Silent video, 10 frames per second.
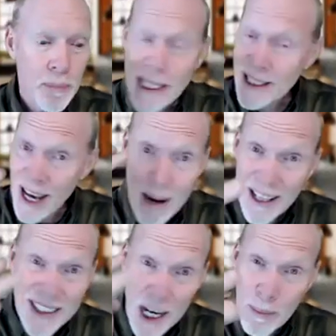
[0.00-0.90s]
But
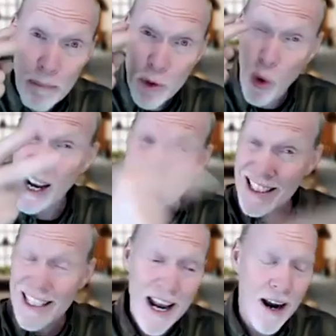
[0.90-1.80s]
it's come up
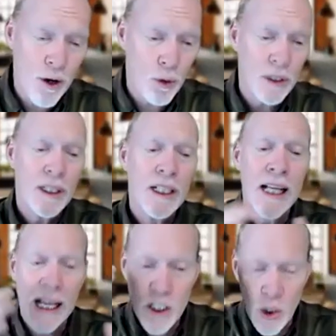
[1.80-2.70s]
twice now.
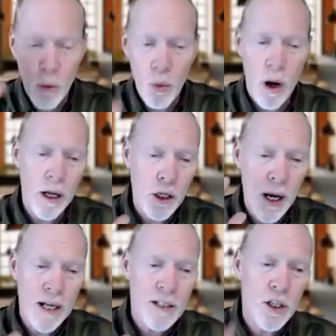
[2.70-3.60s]
And so I want you
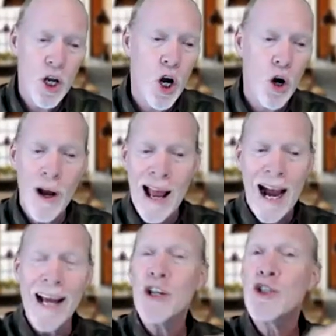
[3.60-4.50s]
guys to know
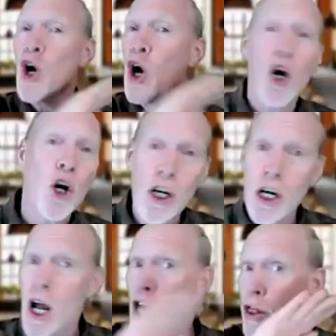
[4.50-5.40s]
how to turn